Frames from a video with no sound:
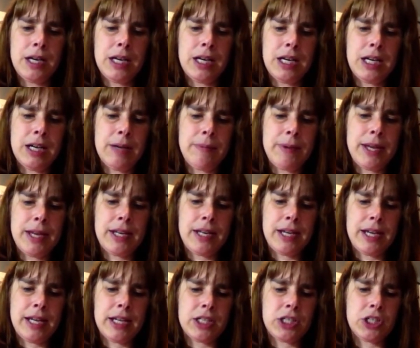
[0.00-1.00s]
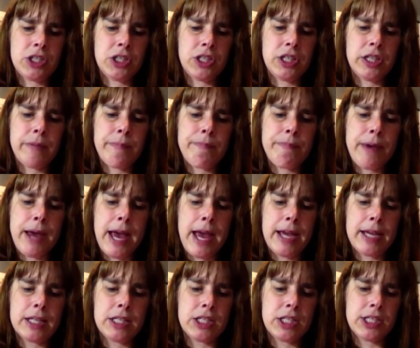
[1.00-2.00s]
Um, and actually, the
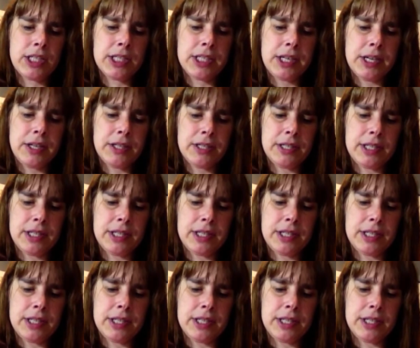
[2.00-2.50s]
back just